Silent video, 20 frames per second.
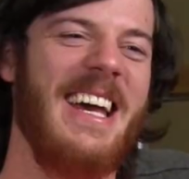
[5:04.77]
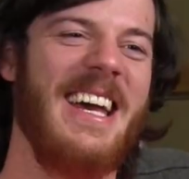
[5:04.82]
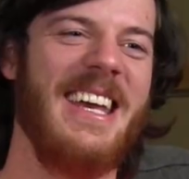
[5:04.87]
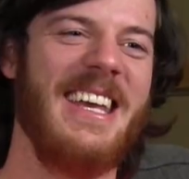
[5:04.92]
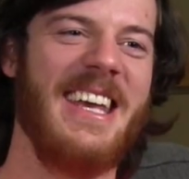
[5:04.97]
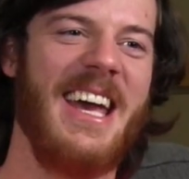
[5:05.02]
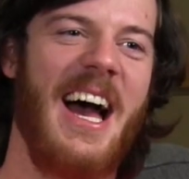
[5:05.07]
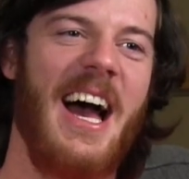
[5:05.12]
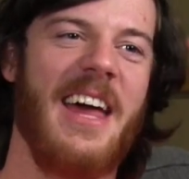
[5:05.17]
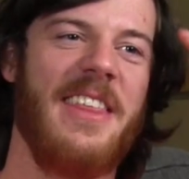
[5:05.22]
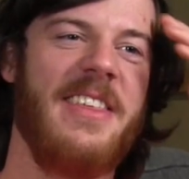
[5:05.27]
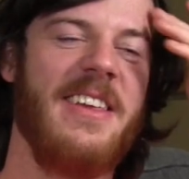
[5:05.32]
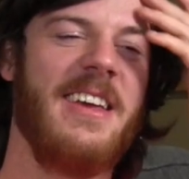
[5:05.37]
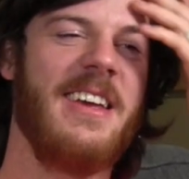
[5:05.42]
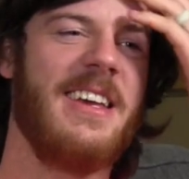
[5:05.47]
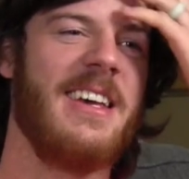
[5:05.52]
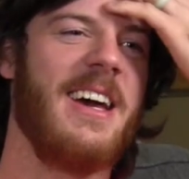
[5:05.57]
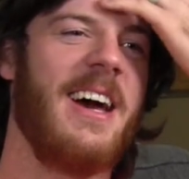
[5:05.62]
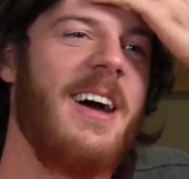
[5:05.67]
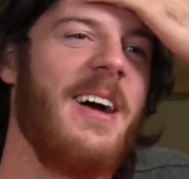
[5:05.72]
Yeah, I think
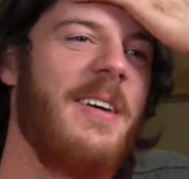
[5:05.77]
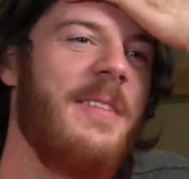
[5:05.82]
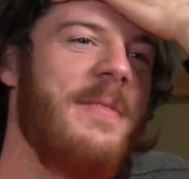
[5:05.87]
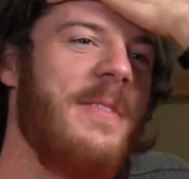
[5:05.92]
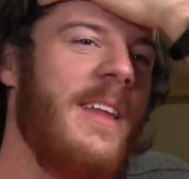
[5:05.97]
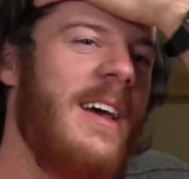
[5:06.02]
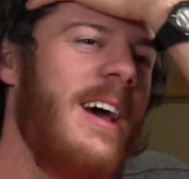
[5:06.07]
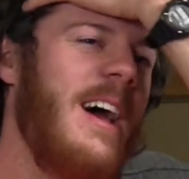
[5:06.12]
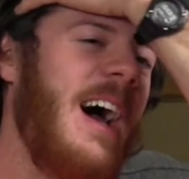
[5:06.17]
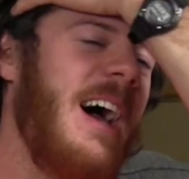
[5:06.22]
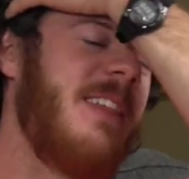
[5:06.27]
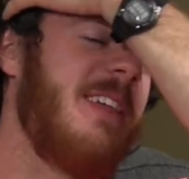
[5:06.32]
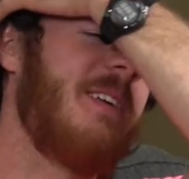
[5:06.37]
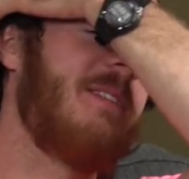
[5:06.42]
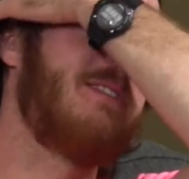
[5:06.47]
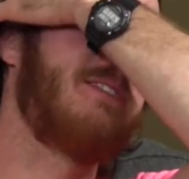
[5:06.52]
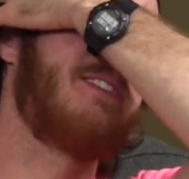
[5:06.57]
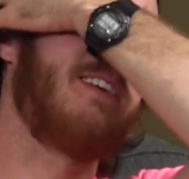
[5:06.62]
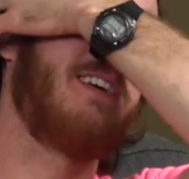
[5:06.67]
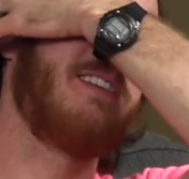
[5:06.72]

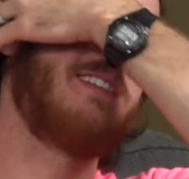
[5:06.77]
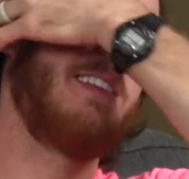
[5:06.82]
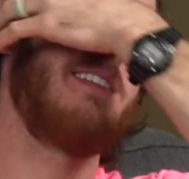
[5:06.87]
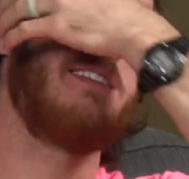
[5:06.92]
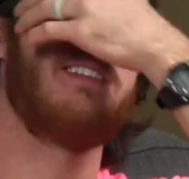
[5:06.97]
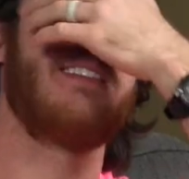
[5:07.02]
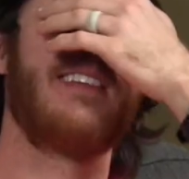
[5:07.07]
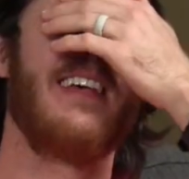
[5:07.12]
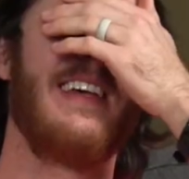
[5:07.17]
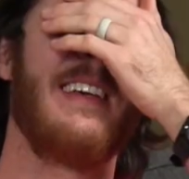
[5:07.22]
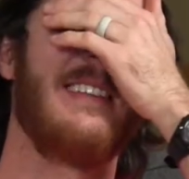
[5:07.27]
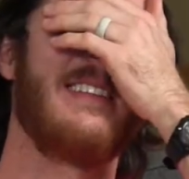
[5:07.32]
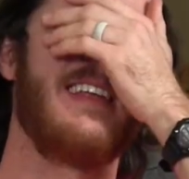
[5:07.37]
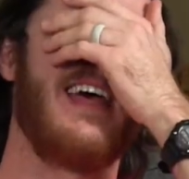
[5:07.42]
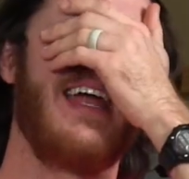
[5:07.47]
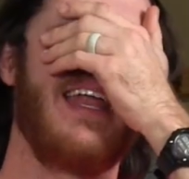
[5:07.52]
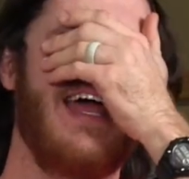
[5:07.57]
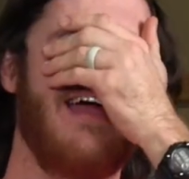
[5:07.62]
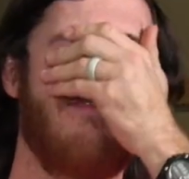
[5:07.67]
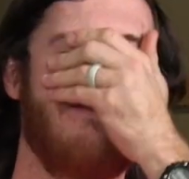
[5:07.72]
what you also have to say is
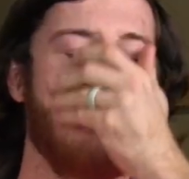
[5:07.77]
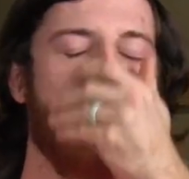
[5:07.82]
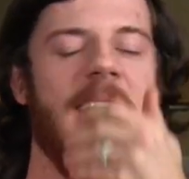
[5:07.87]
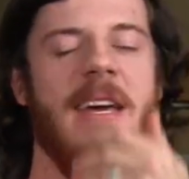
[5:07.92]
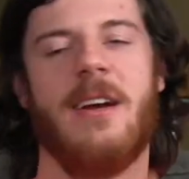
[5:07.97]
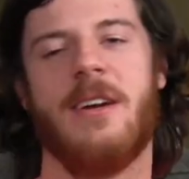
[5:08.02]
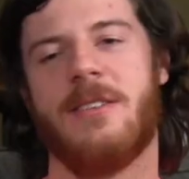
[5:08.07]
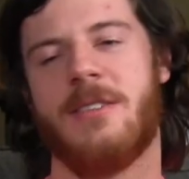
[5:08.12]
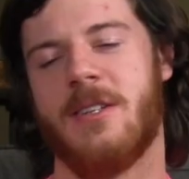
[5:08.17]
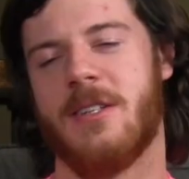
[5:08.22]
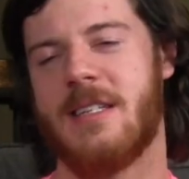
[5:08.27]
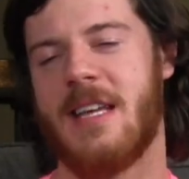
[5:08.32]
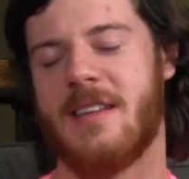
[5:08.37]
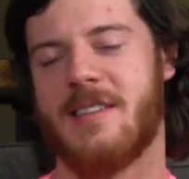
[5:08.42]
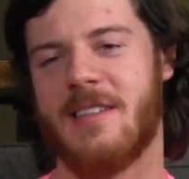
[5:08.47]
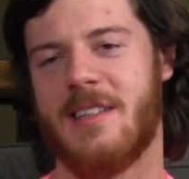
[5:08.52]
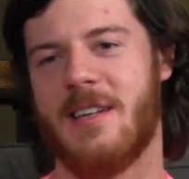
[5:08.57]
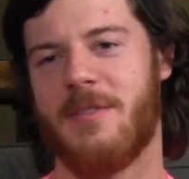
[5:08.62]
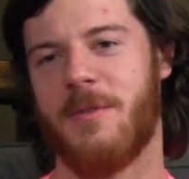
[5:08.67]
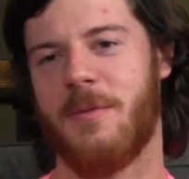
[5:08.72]
that every character takes a
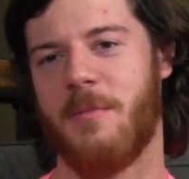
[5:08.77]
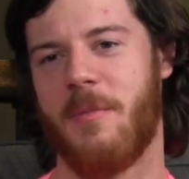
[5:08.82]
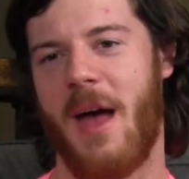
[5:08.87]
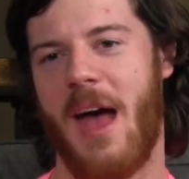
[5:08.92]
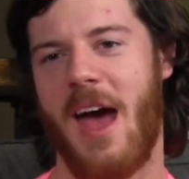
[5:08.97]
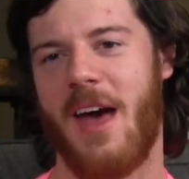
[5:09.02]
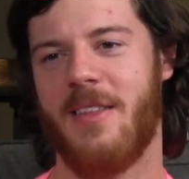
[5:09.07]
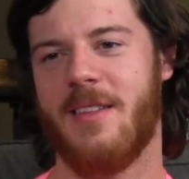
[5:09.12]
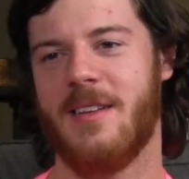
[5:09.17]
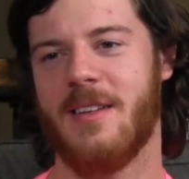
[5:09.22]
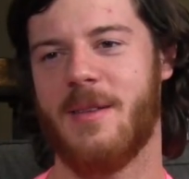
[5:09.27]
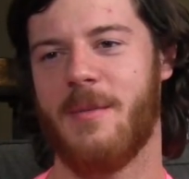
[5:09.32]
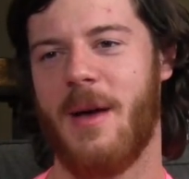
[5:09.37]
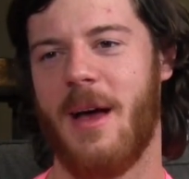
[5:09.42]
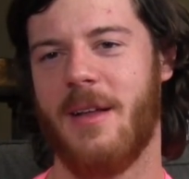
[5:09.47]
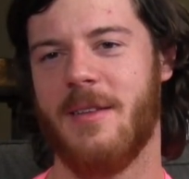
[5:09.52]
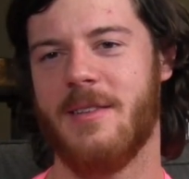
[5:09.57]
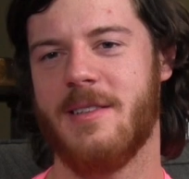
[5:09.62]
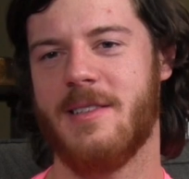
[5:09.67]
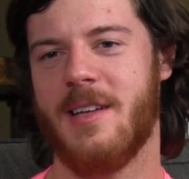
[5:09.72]
different path to the
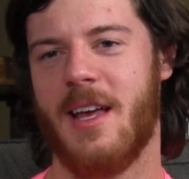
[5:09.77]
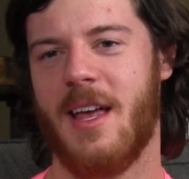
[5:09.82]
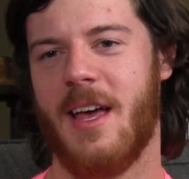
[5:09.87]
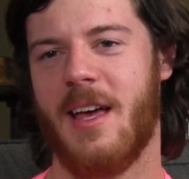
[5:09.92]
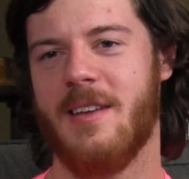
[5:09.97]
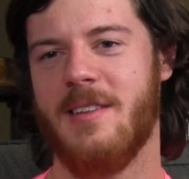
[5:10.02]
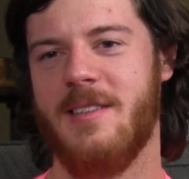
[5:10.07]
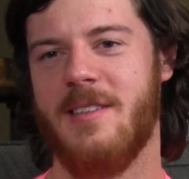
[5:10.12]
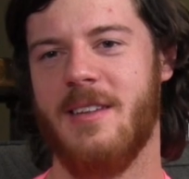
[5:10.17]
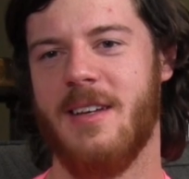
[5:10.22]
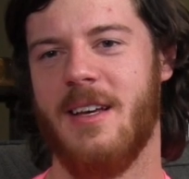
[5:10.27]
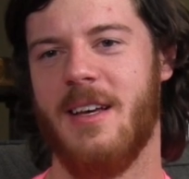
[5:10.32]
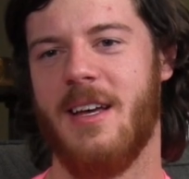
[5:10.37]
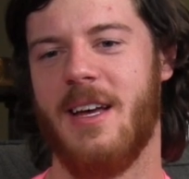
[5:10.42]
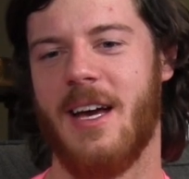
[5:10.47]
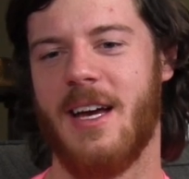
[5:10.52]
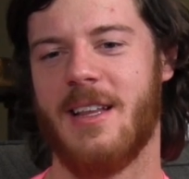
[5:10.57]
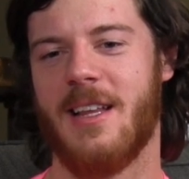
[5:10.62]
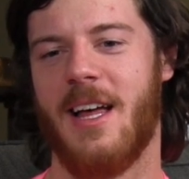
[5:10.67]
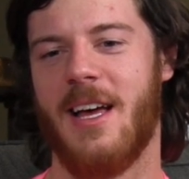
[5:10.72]
mountains, I guess.
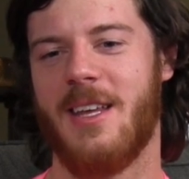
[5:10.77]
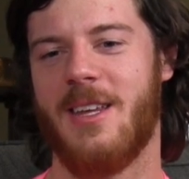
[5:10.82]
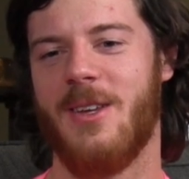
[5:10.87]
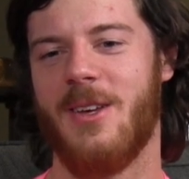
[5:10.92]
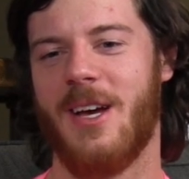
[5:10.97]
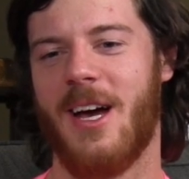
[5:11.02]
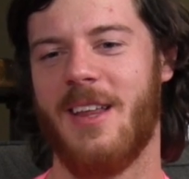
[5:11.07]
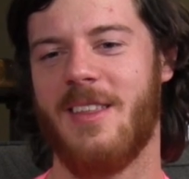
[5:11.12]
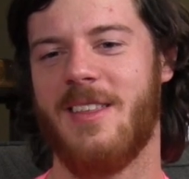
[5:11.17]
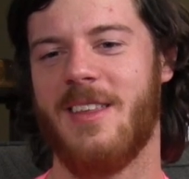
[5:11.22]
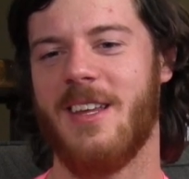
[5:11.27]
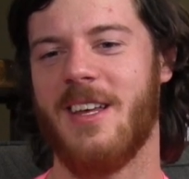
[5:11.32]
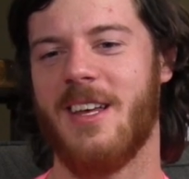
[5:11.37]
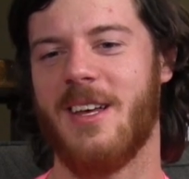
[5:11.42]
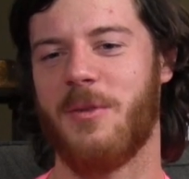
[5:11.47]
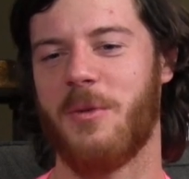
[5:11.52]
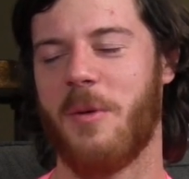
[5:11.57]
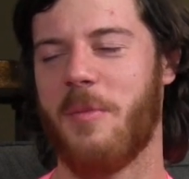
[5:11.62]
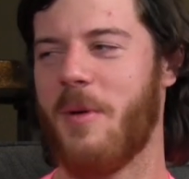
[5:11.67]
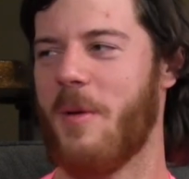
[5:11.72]
And like you got the
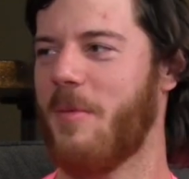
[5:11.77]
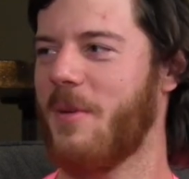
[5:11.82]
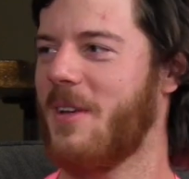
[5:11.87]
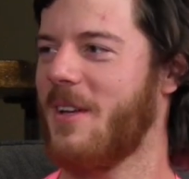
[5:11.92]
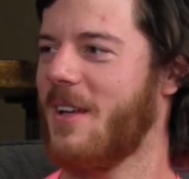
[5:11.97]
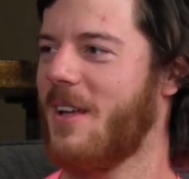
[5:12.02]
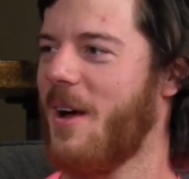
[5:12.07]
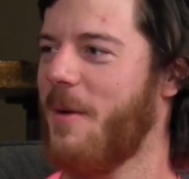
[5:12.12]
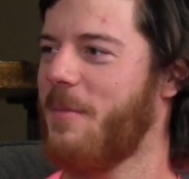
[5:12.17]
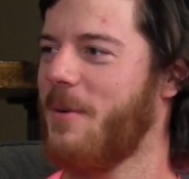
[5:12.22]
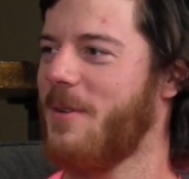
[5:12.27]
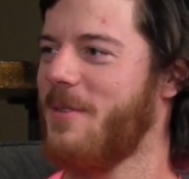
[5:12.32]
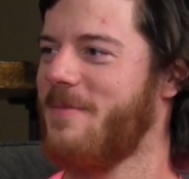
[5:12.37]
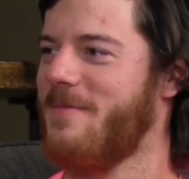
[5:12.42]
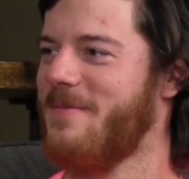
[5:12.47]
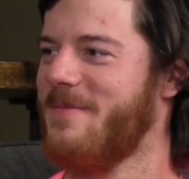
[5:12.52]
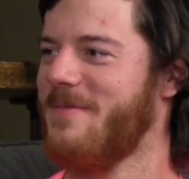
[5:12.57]
Republican couple.